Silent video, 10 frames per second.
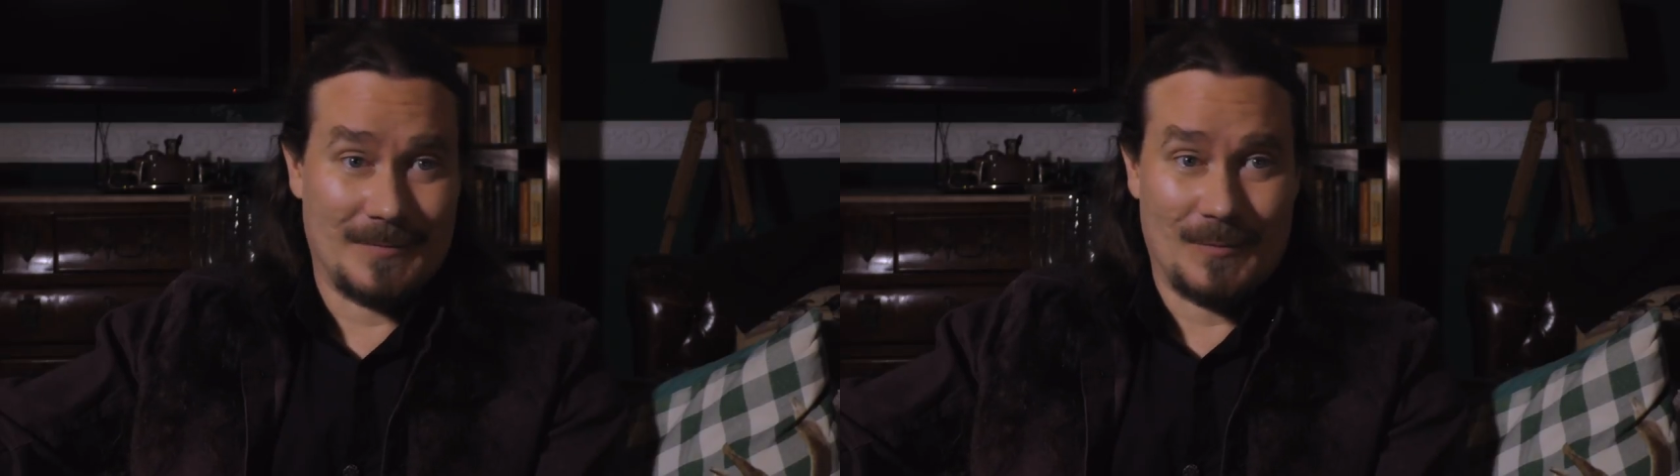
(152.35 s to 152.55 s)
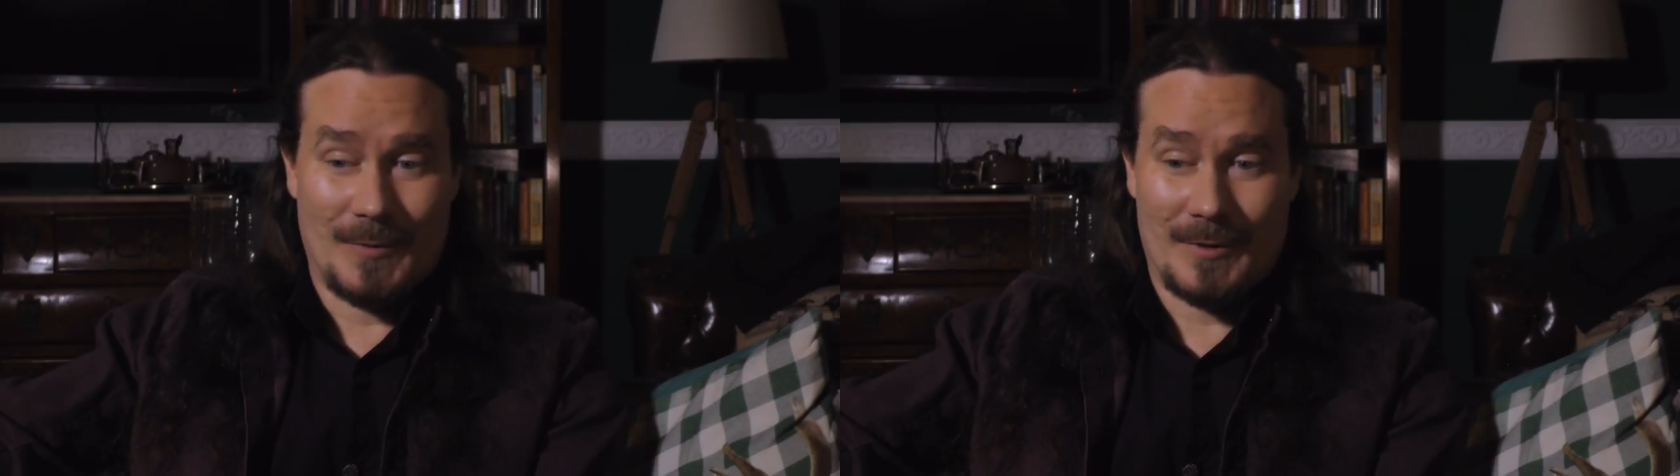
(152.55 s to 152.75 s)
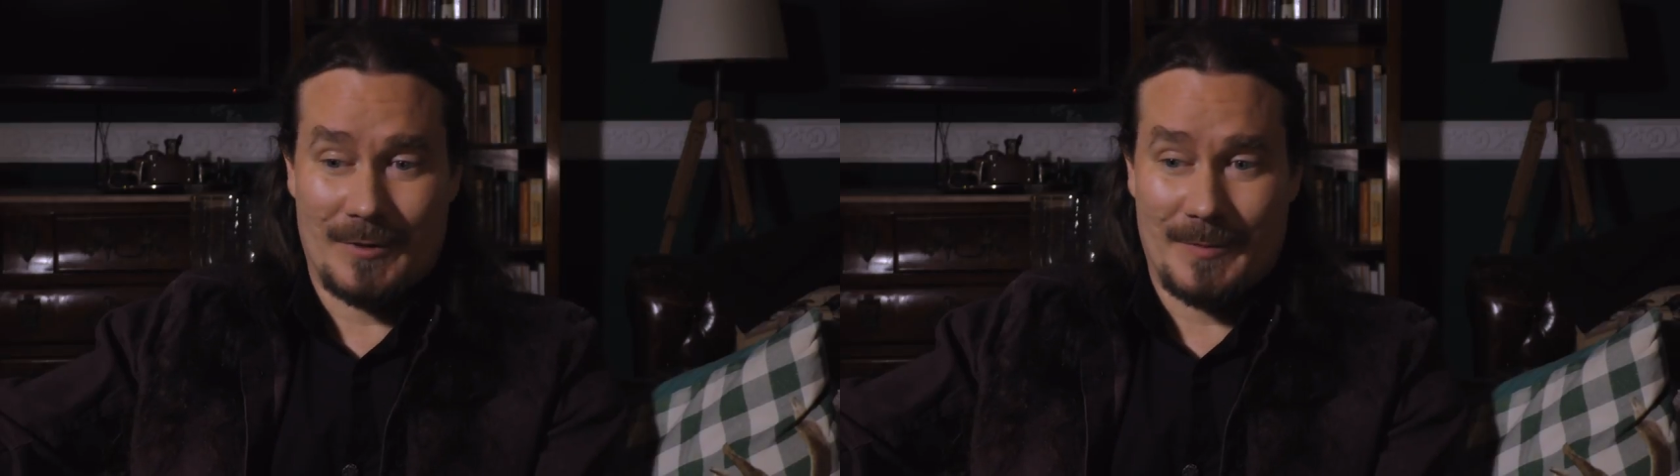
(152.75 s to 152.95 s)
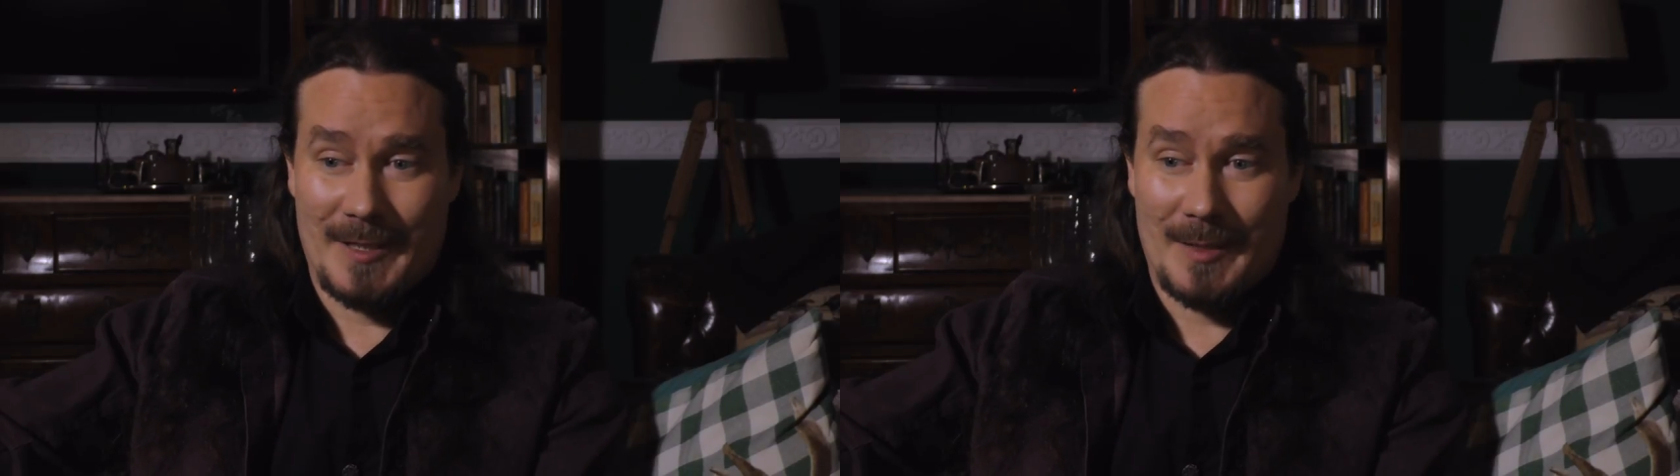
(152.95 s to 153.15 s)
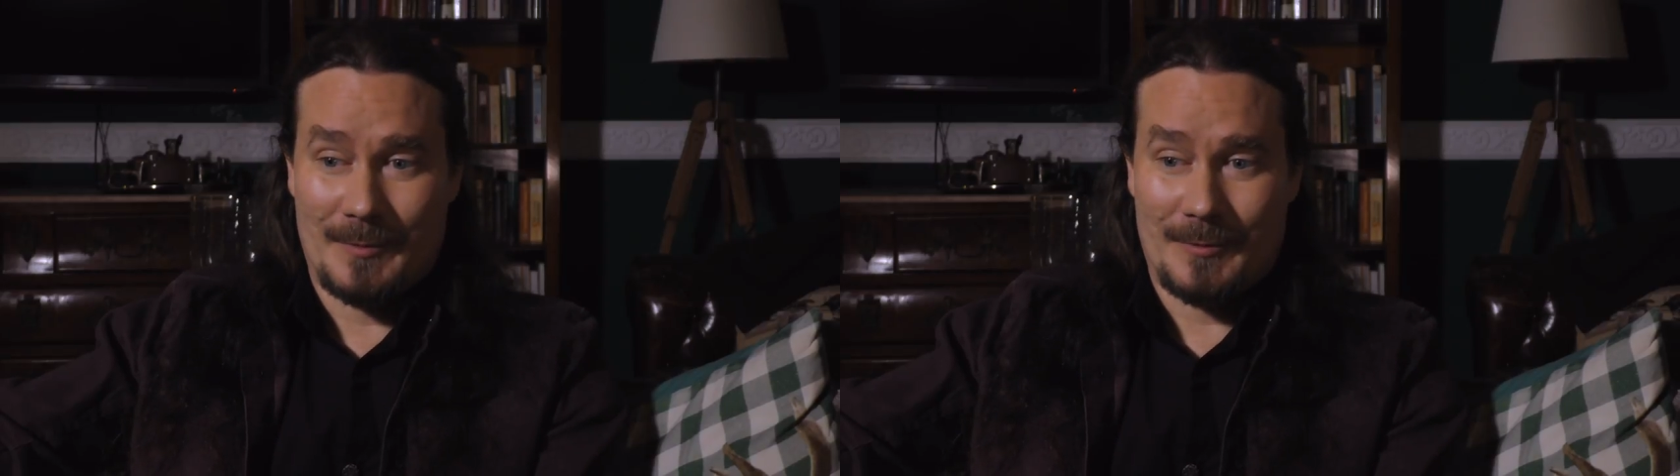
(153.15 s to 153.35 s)
we're going to
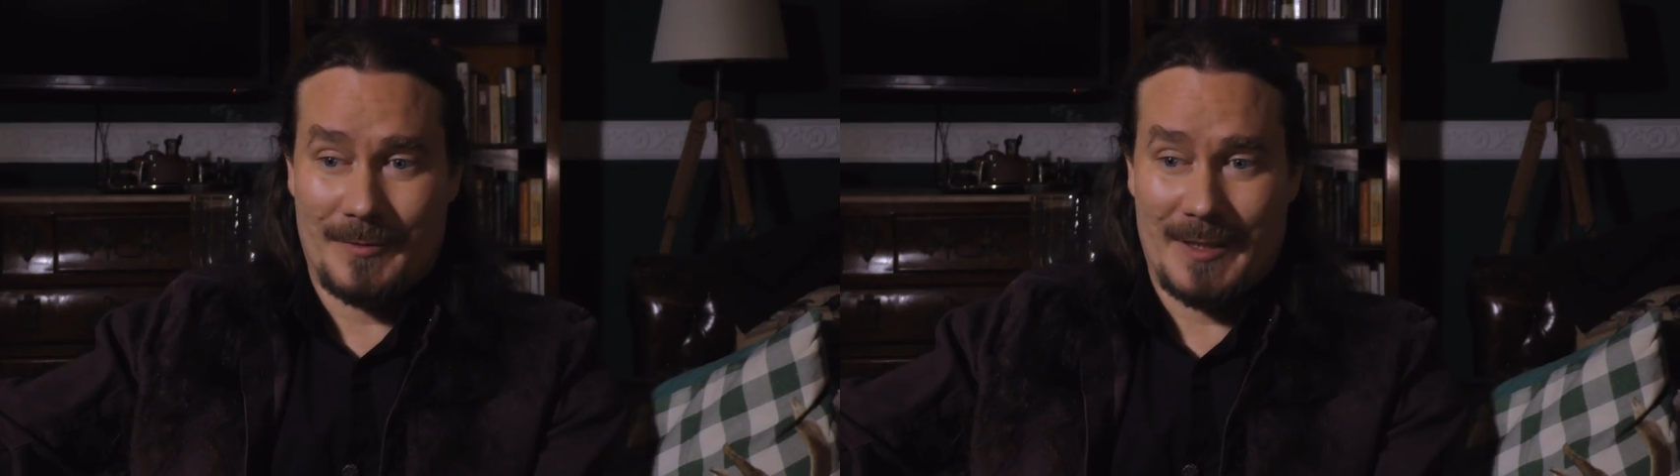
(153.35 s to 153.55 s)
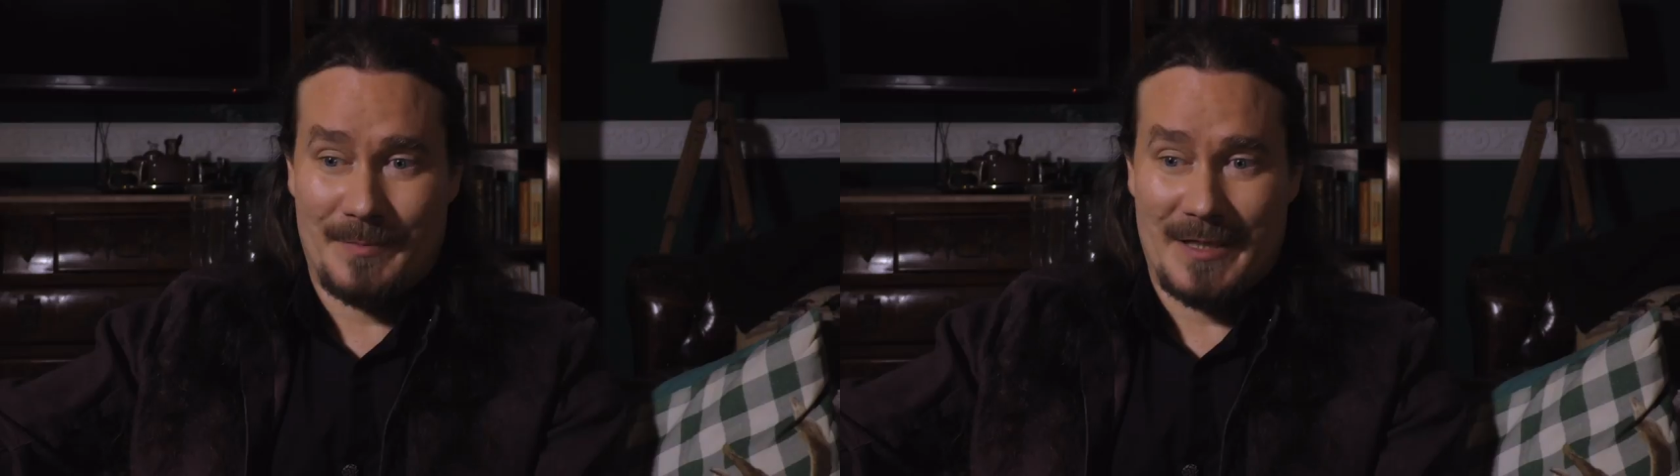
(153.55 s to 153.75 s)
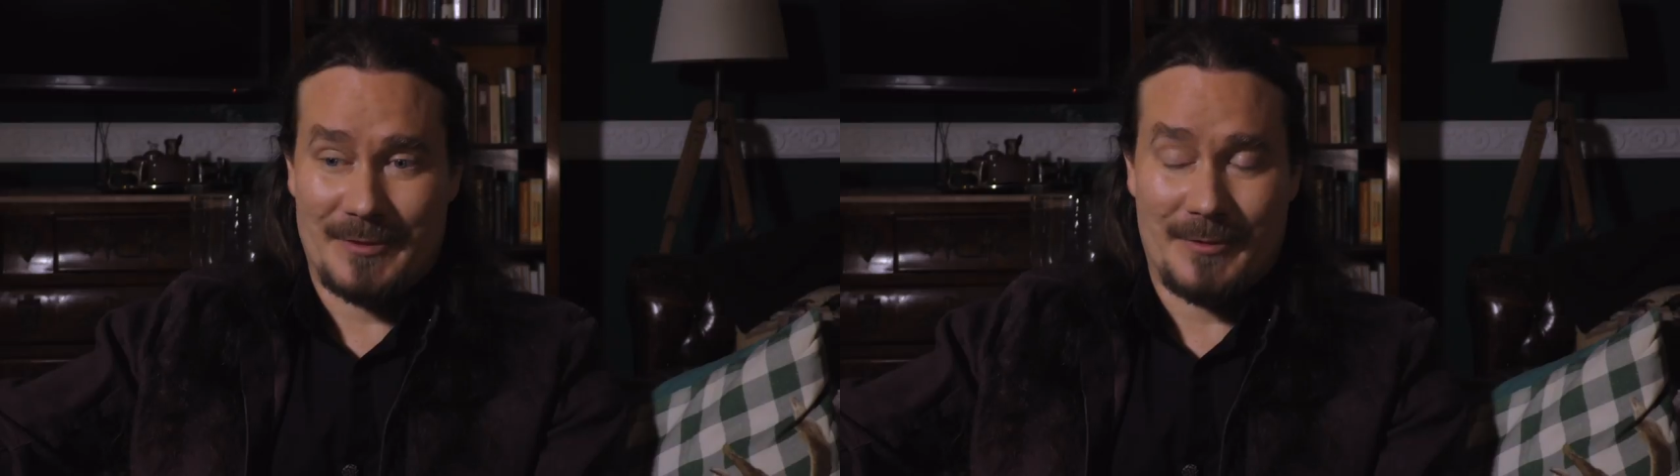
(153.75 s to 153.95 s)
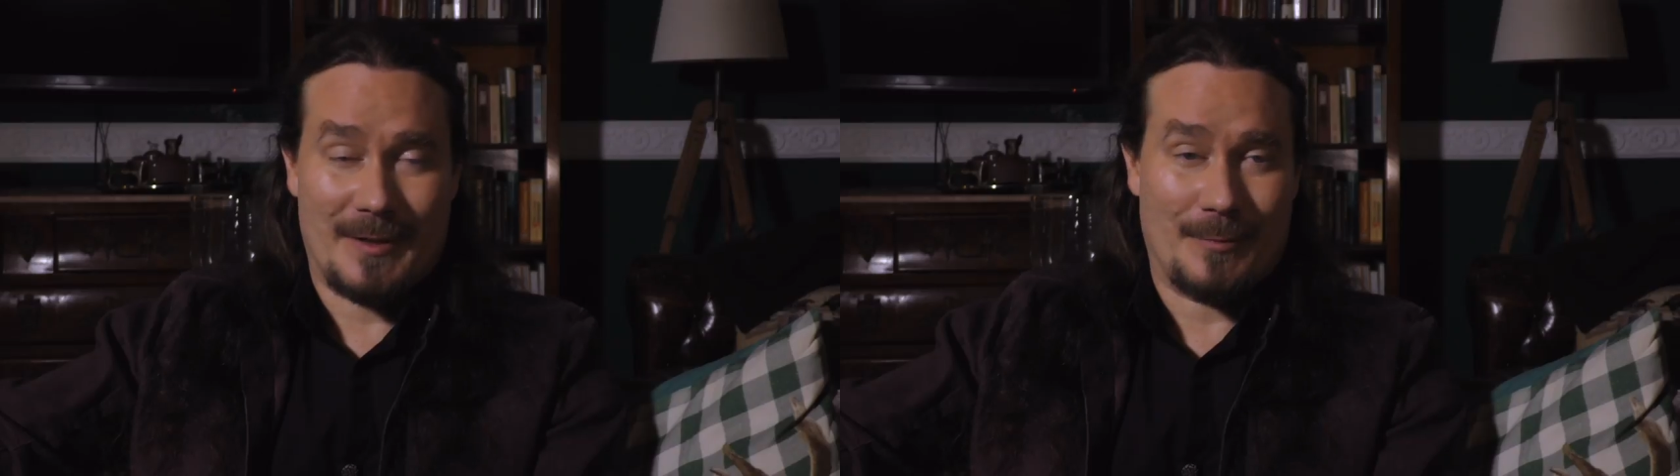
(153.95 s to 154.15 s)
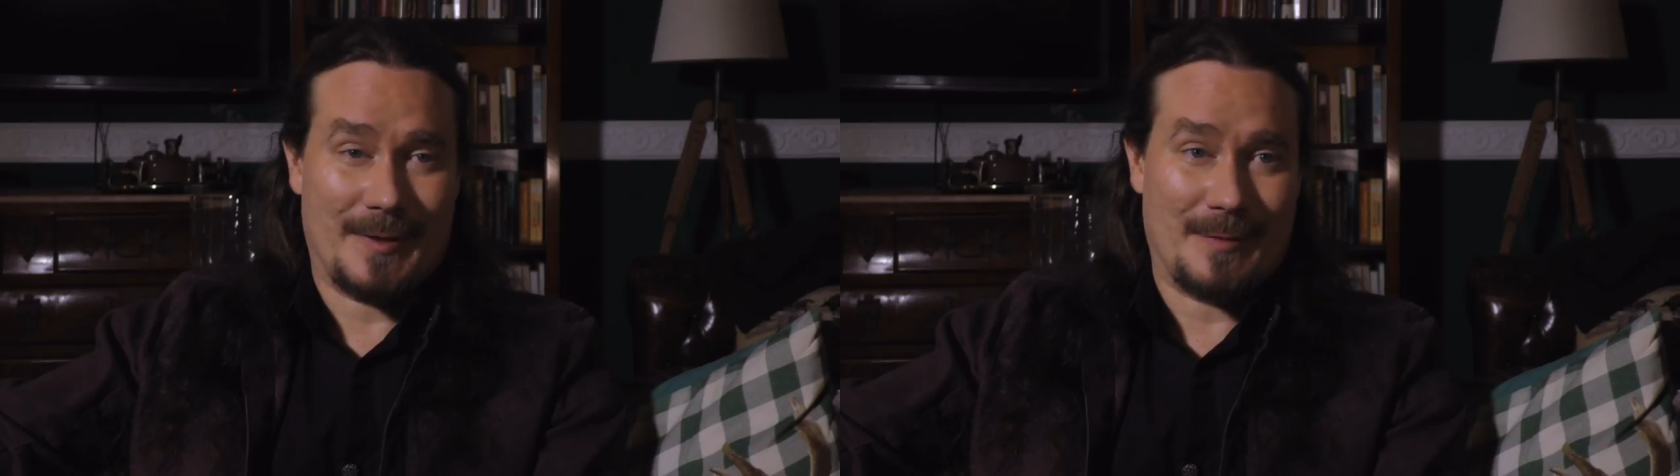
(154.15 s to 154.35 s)
be able to get back
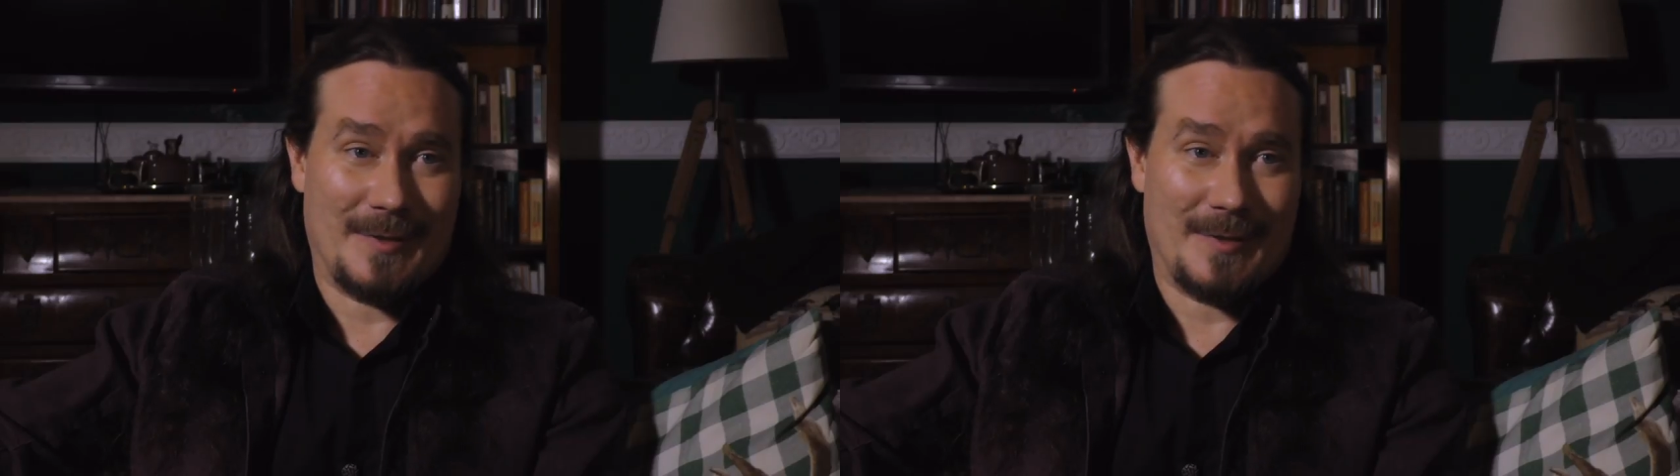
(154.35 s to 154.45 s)
together with